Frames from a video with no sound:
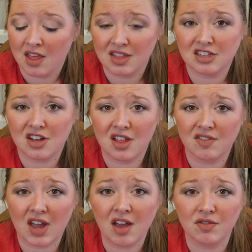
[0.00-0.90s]
That's all
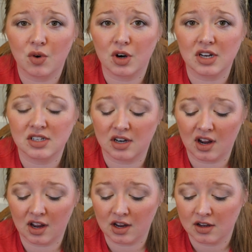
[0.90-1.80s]
I've got for you
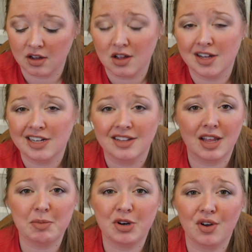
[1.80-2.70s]
today.
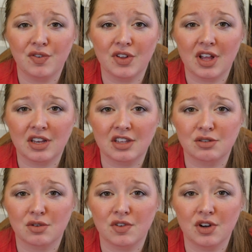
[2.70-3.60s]
Let me know if you like
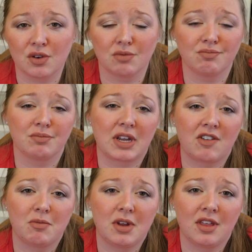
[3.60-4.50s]
this review by
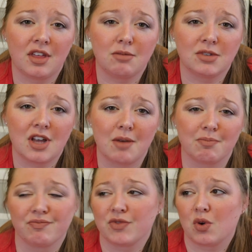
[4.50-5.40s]
giving me a thumbs
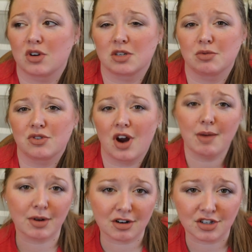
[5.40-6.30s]
up or
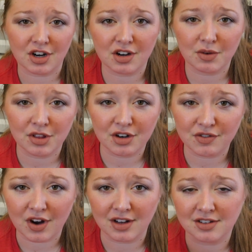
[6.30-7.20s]
subscribing or sharing with your
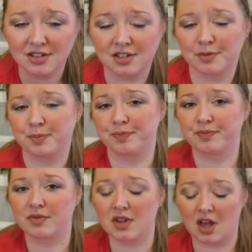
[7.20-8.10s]
friends.
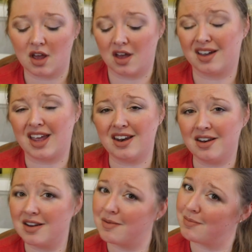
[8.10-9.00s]
Again,
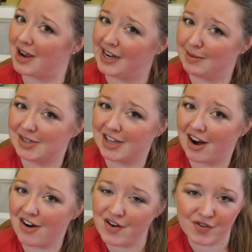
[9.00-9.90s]
my name is
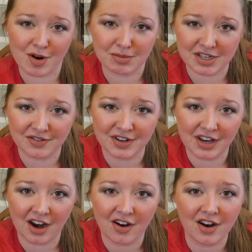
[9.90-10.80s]
Cari from Tiff and
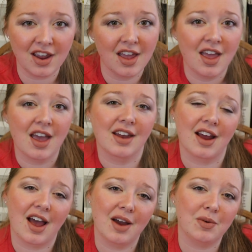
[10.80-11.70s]
Cari, and
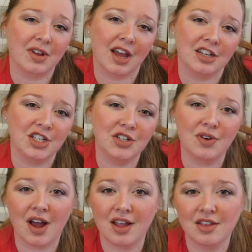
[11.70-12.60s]
I will catch you
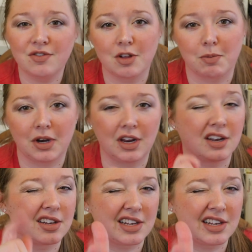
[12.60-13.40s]
on the flippity.